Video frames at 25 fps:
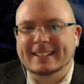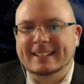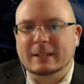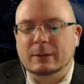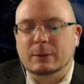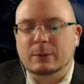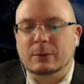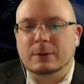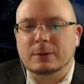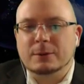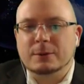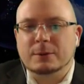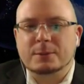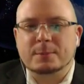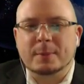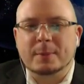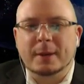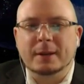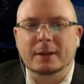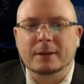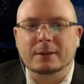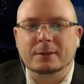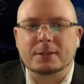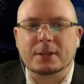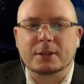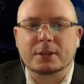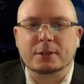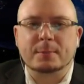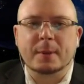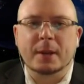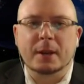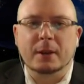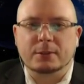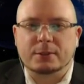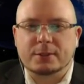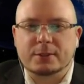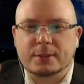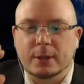Where's my notes? Here's my
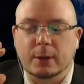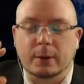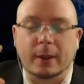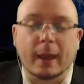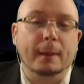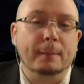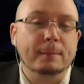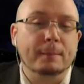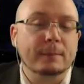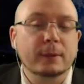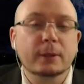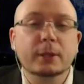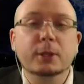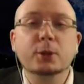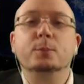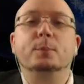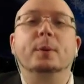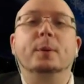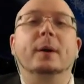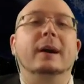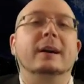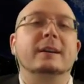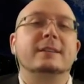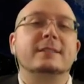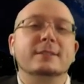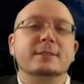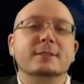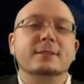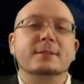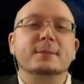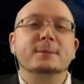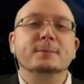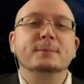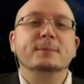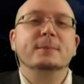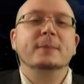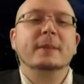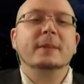notes. Okay, loot boxes.
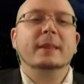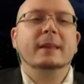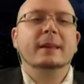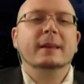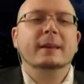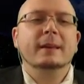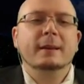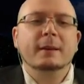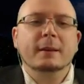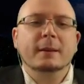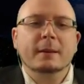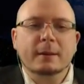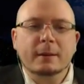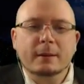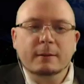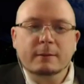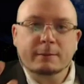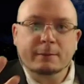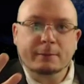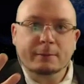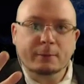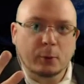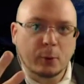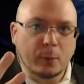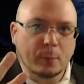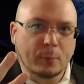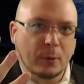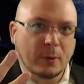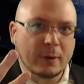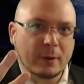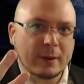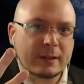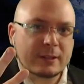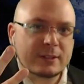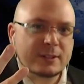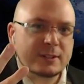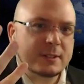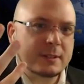4
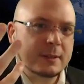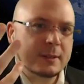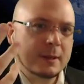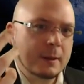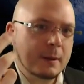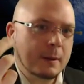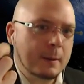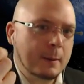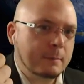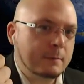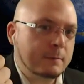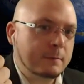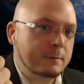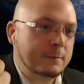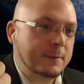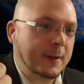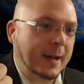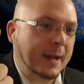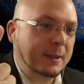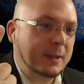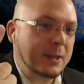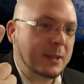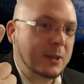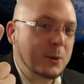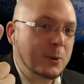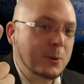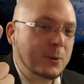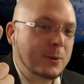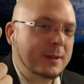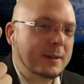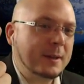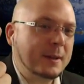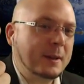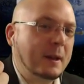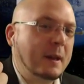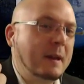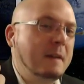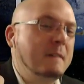points. Value,
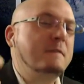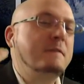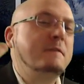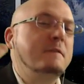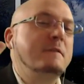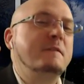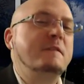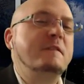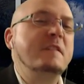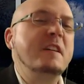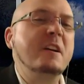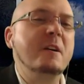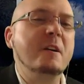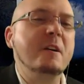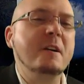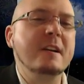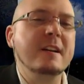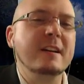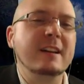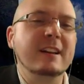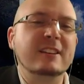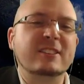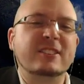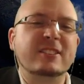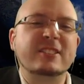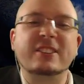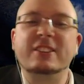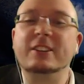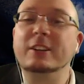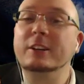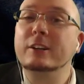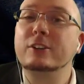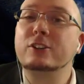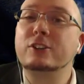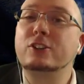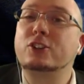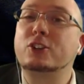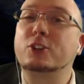fairness,
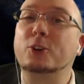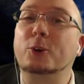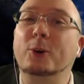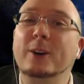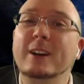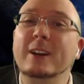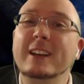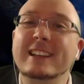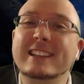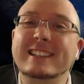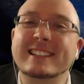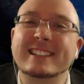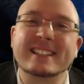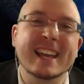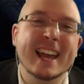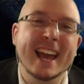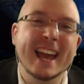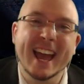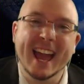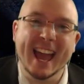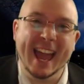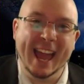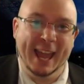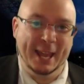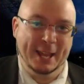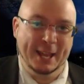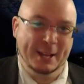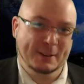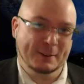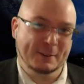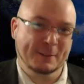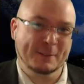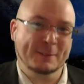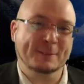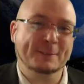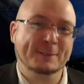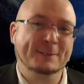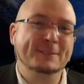choice, and
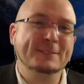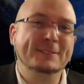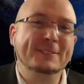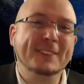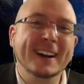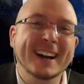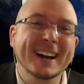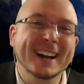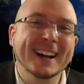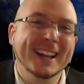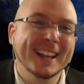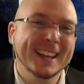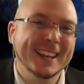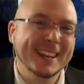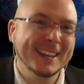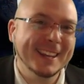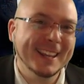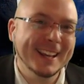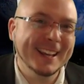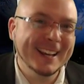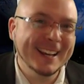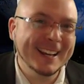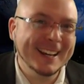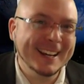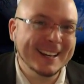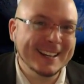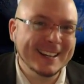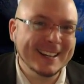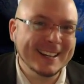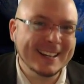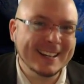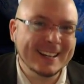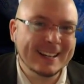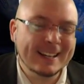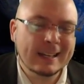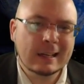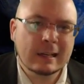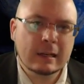fun.
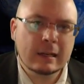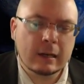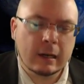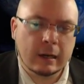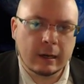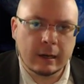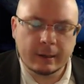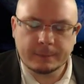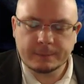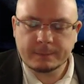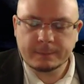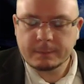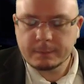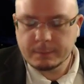All right.